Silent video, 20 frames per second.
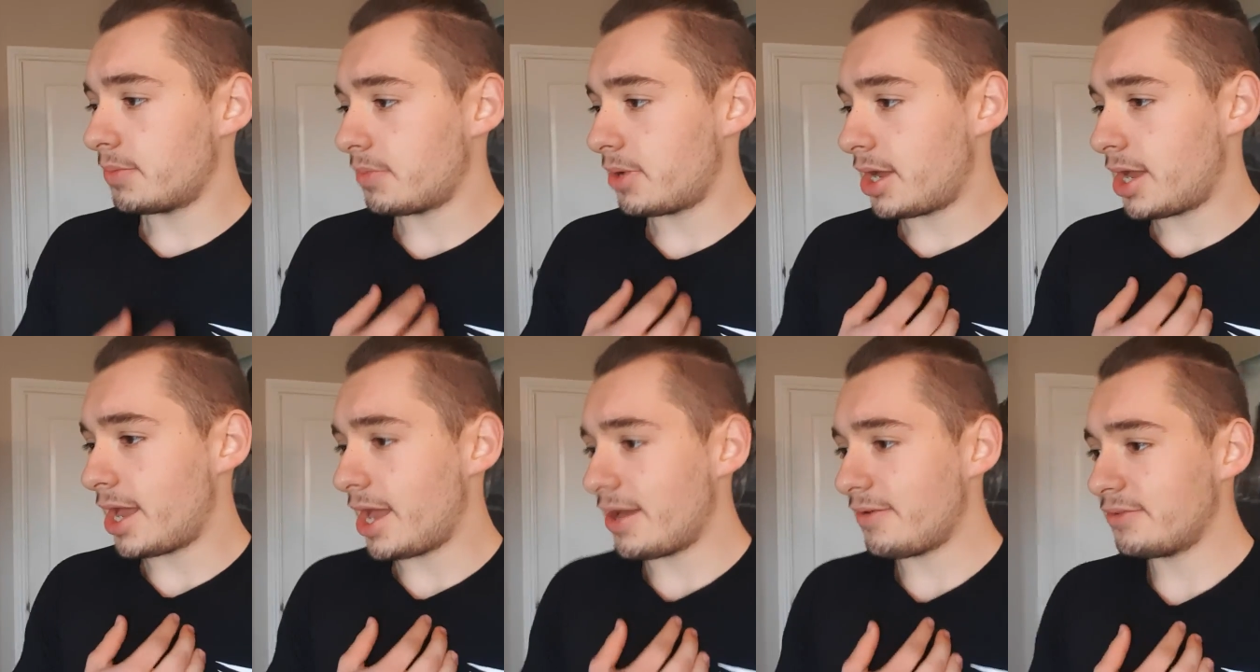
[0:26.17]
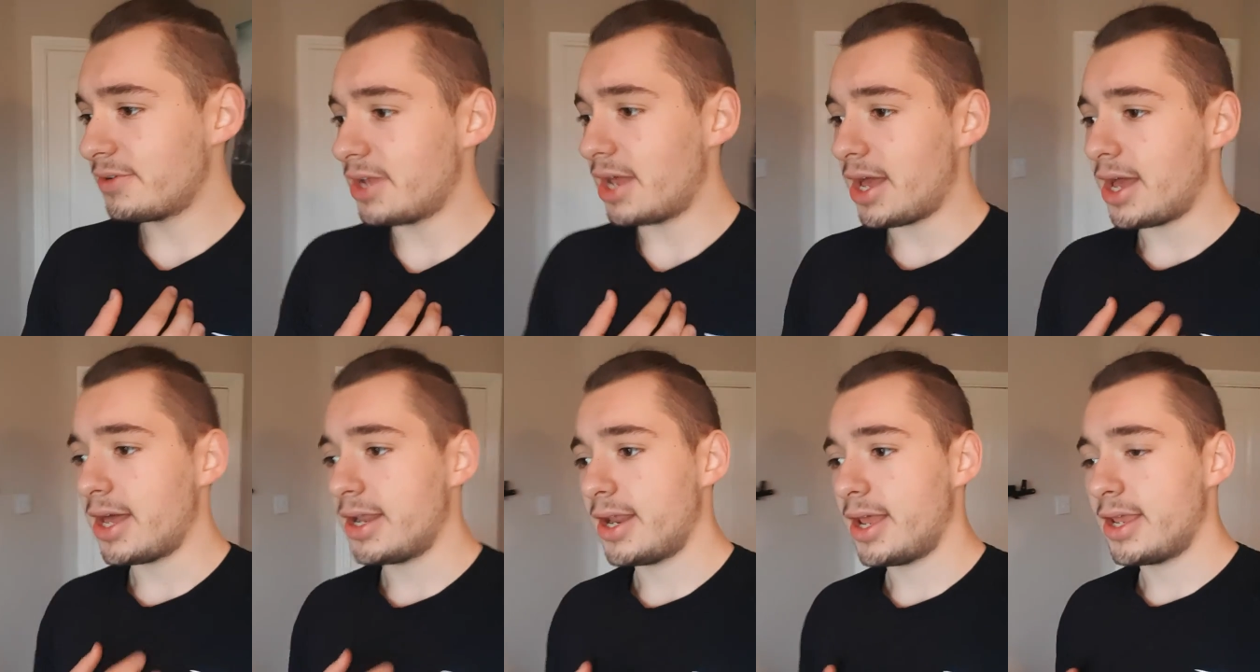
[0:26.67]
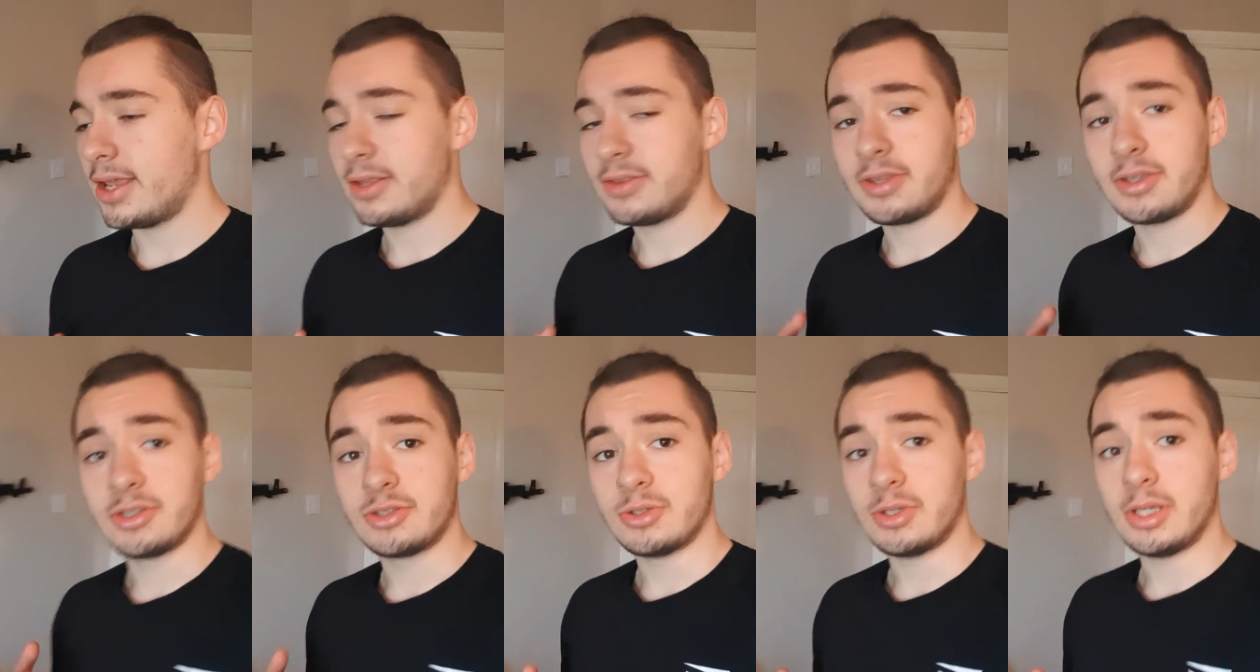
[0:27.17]
I haven't had
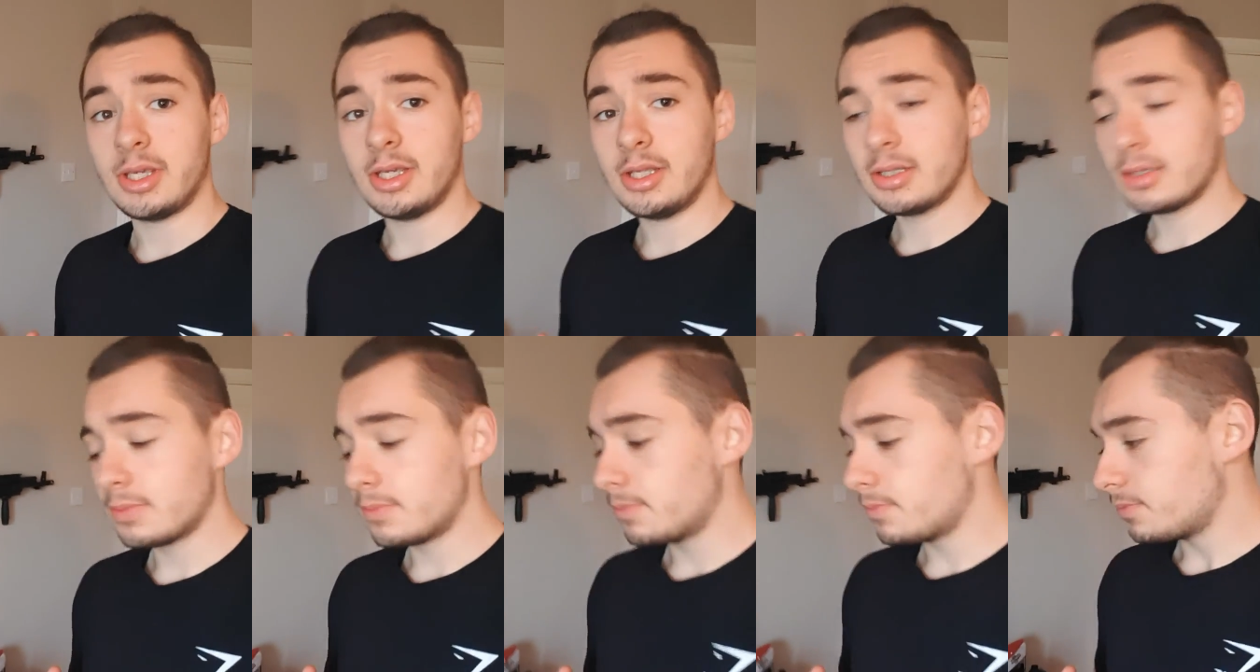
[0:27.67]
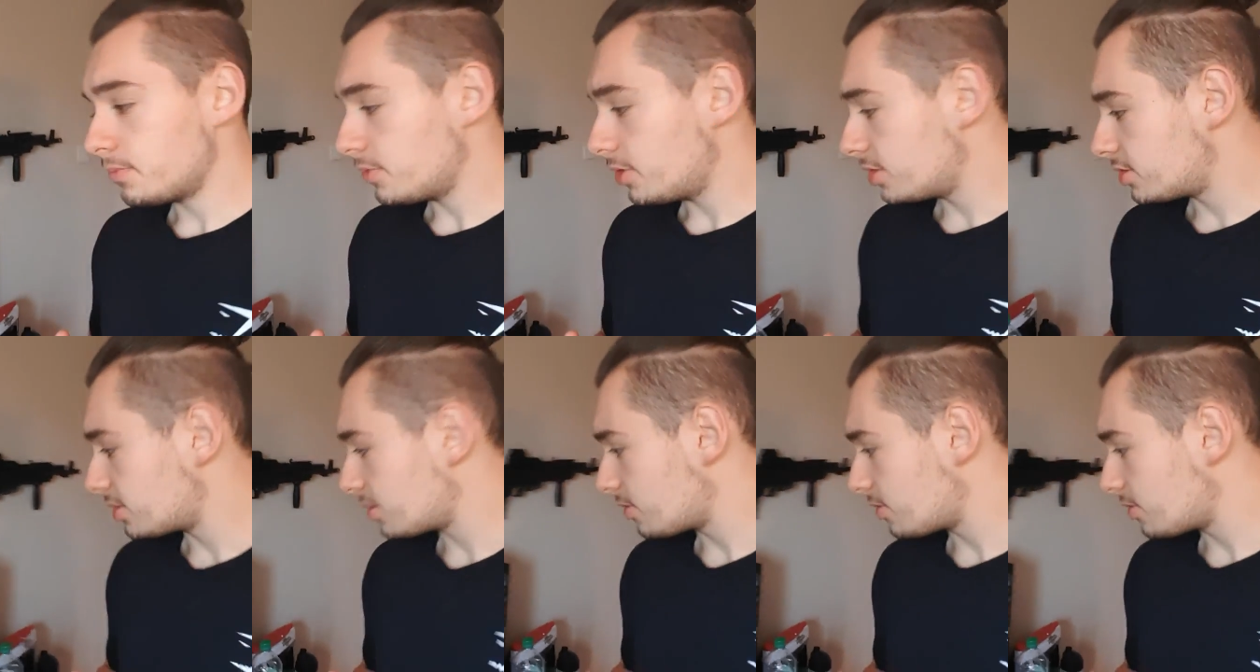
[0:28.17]
anything to eat. It's